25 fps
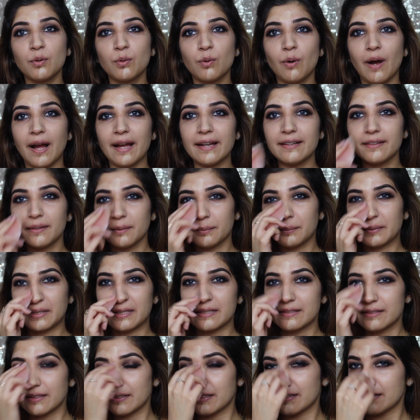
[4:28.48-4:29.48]
quite
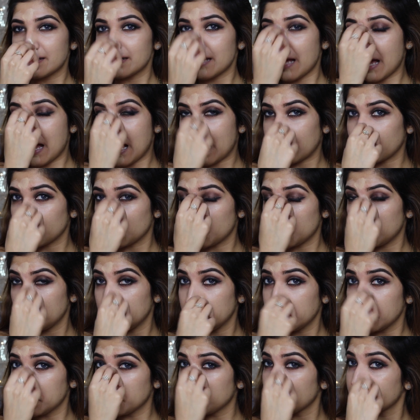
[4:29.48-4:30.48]
amazed that it's
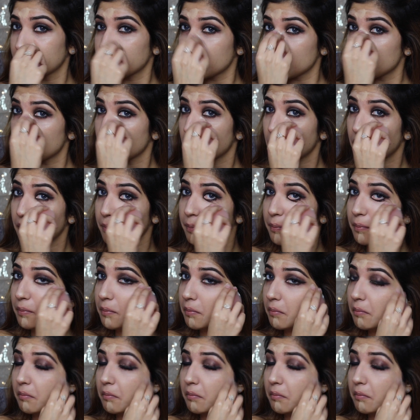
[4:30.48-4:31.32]
actually doing the job,